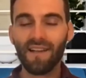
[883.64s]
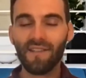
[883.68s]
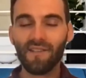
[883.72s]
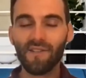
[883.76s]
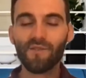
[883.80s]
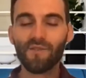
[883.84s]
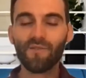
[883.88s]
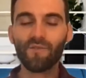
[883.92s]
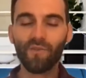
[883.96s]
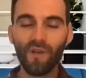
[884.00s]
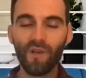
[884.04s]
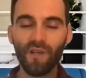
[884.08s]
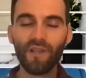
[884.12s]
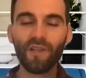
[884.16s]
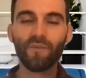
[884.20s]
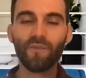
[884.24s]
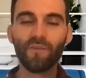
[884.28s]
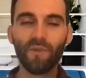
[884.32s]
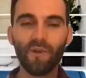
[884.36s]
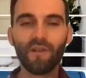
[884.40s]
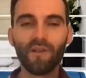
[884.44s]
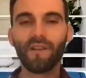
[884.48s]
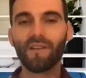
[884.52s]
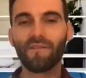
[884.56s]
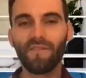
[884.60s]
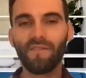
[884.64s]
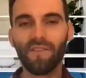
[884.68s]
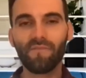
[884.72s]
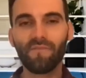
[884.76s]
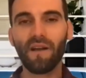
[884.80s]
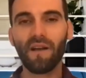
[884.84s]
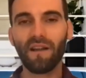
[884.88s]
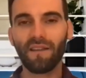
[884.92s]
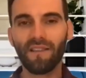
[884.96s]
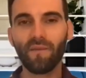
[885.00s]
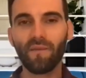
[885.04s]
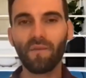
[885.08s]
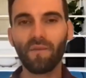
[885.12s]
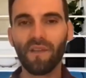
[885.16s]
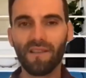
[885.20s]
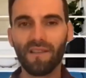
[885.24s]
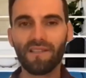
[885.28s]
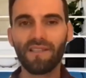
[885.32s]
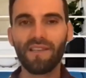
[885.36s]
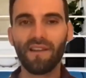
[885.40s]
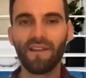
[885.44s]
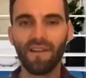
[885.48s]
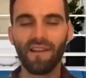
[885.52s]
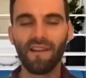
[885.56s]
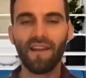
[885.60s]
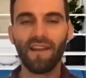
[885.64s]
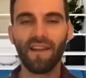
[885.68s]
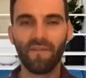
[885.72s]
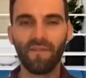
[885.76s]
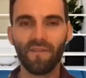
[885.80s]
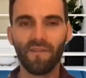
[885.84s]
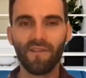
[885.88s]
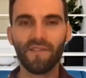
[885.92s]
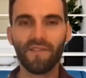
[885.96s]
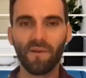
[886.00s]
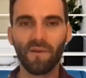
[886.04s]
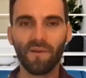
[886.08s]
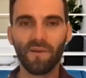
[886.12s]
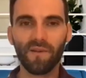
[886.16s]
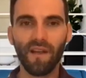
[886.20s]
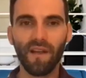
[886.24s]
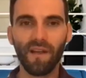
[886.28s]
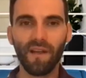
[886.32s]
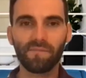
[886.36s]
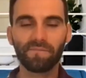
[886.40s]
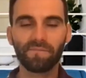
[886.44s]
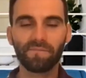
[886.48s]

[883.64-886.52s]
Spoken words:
Just really, really good feedback that we continue to get every single day.